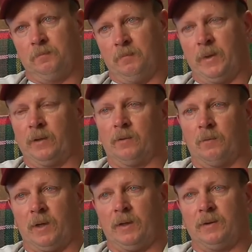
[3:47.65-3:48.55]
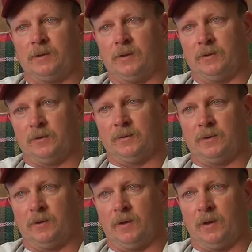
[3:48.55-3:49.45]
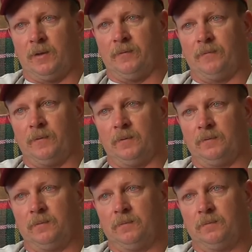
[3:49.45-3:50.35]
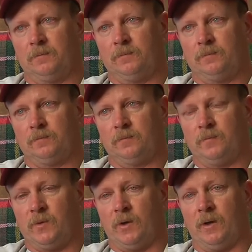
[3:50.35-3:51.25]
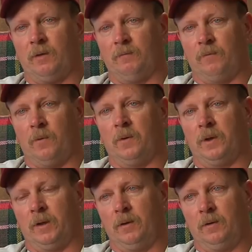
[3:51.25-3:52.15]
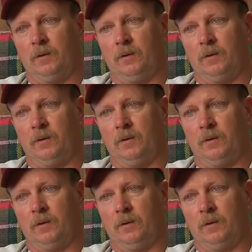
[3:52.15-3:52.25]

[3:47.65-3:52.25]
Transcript: make the right decisions in life and try and avoid